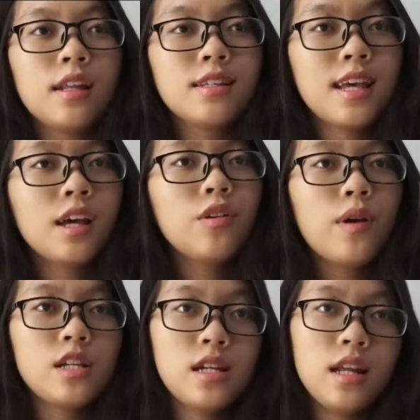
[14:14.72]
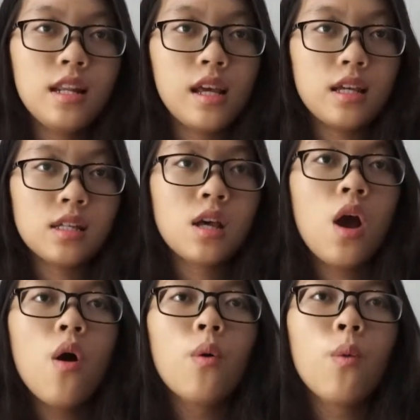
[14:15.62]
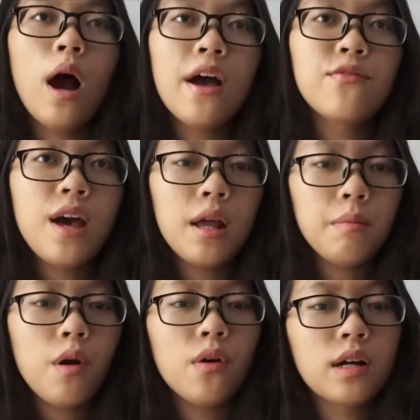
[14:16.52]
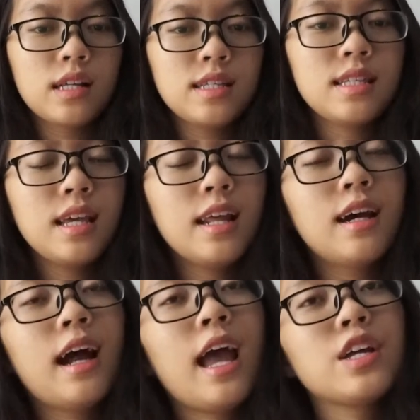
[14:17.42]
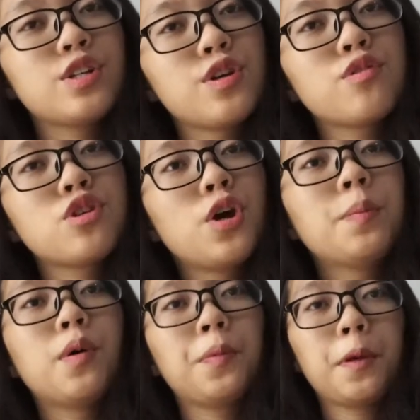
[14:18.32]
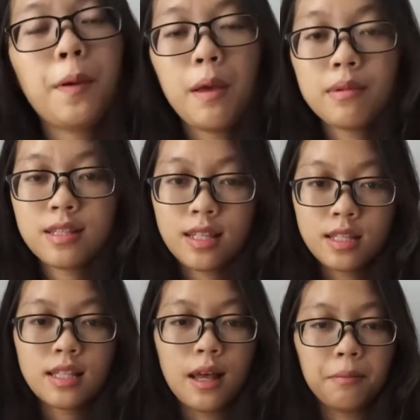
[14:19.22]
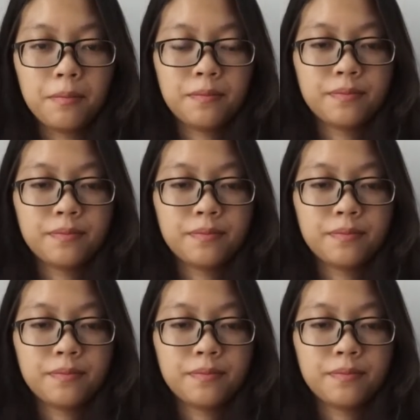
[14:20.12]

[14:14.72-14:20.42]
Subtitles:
The second question is, why Venmo considered a social mobile payment system?